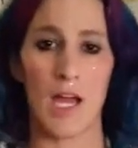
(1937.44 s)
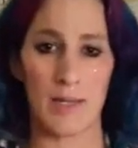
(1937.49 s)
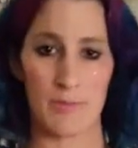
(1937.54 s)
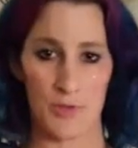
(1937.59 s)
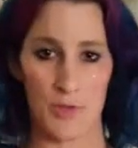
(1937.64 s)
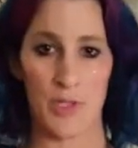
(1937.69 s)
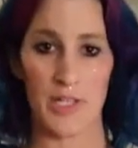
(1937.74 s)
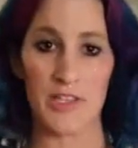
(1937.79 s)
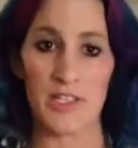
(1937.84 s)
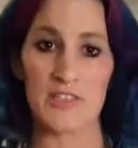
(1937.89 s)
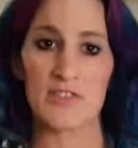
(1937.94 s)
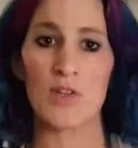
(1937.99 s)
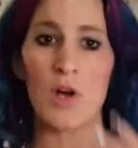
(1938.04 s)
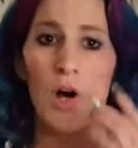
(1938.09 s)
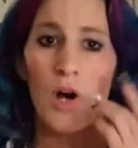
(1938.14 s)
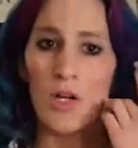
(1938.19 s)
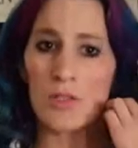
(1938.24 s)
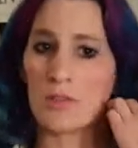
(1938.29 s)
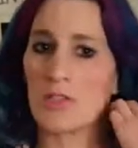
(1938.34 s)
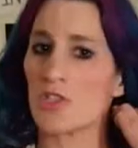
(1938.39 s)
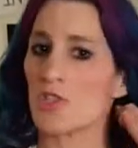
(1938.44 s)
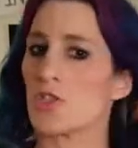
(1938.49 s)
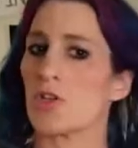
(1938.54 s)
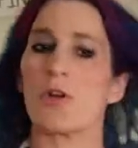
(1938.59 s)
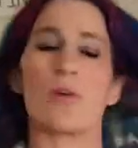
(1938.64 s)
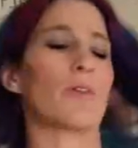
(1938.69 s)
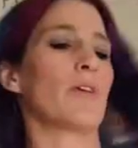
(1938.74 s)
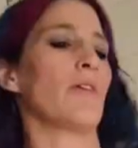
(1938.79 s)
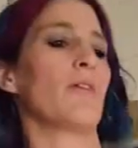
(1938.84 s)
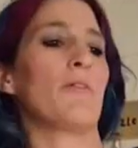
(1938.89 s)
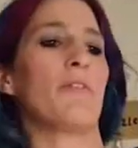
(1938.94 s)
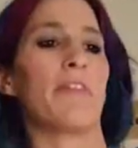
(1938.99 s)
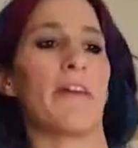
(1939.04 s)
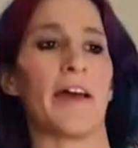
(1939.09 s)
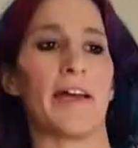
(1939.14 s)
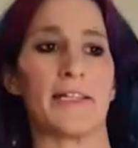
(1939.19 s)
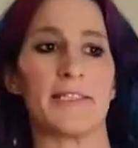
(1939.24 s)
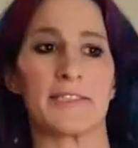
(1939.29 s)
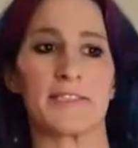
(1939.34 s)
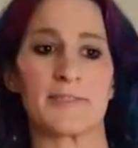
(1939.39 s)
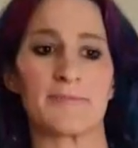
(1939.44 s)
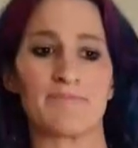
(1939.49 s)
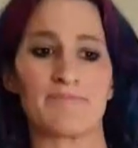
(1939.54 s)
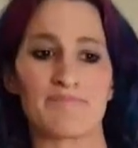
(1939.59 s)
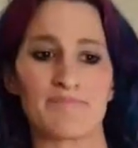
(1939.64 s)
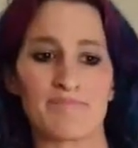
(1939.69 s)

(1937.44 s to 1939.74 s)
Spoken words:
I'm doing this all to show you that